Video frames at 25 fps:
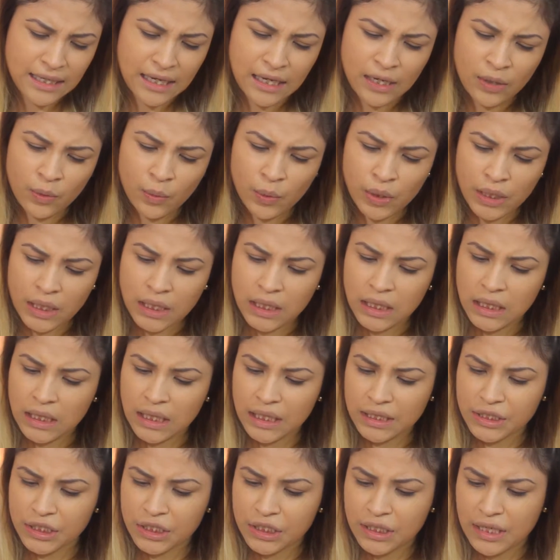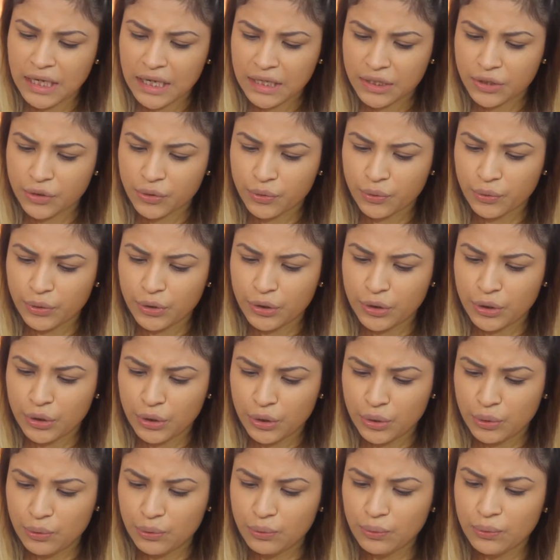a Queen collection natural
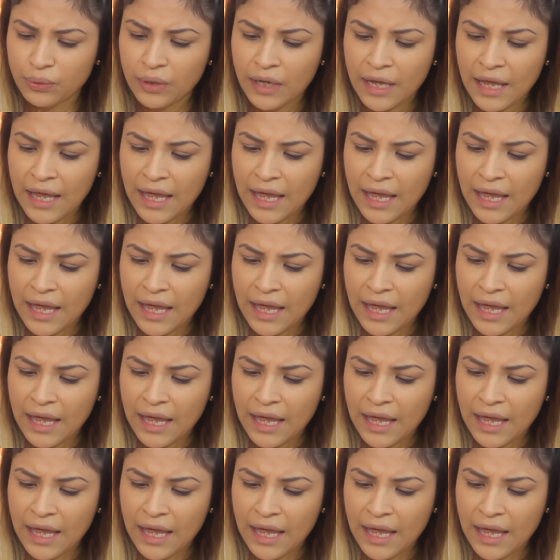hue,